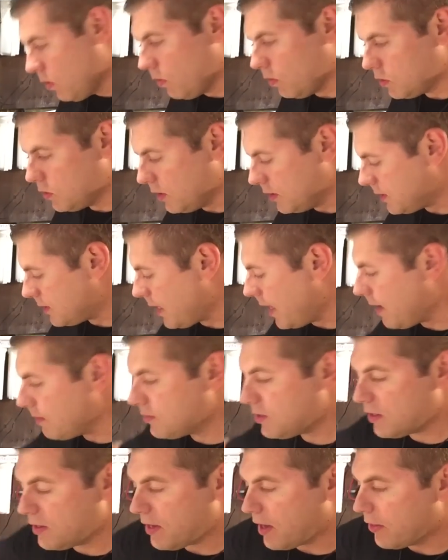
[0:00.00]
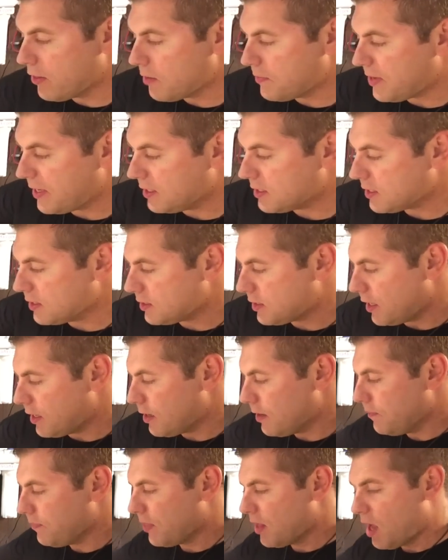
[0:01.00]
We'll do the same to the other pieces
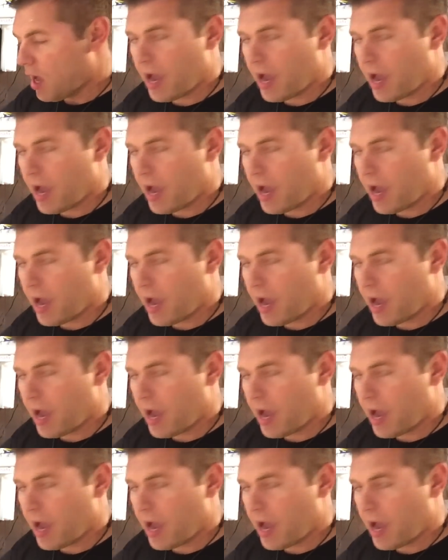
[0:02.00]
here.